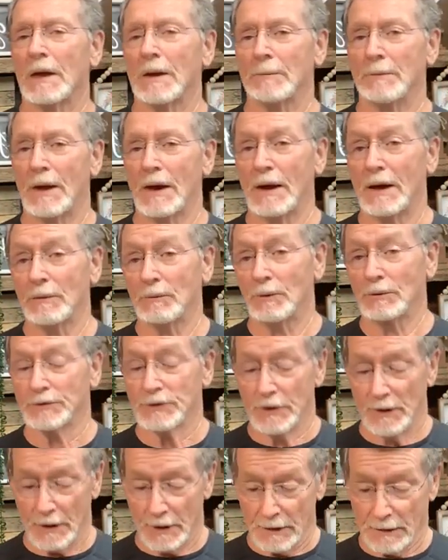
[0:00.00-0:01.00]
Amen. I
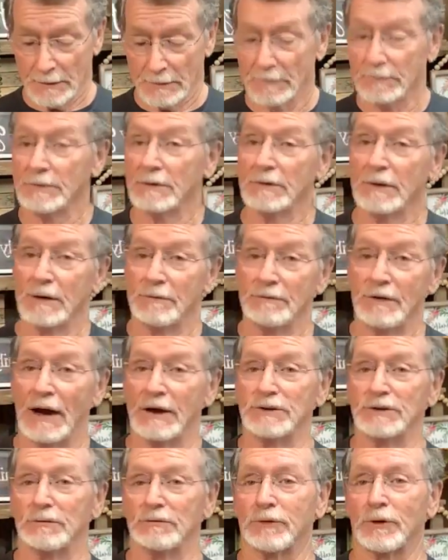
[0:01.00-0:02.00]
want you to
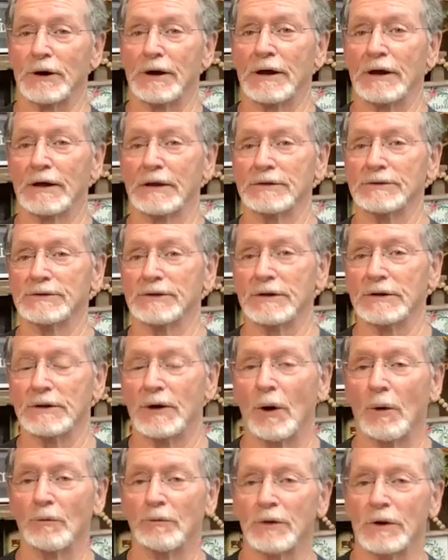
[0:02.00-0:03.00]
invite your friends,
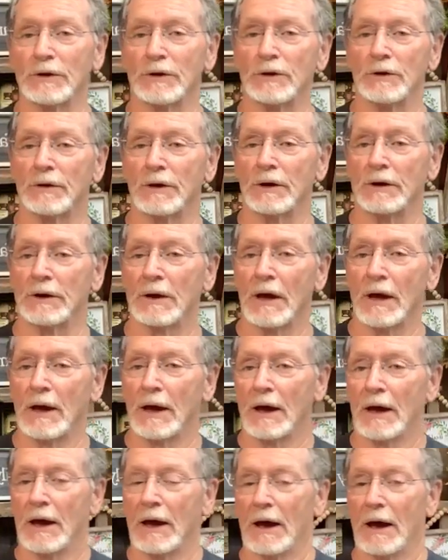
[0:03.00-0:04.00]
and hopefully you
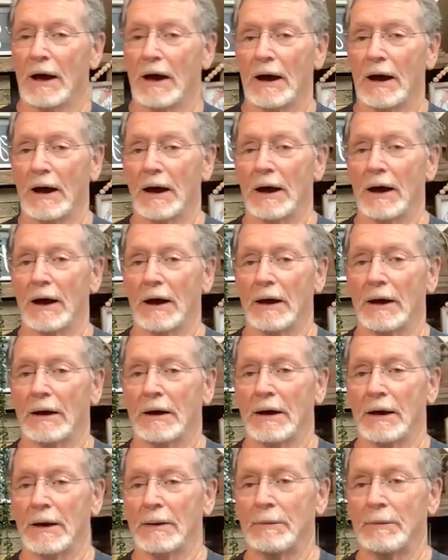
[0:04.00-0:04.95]
can, uh,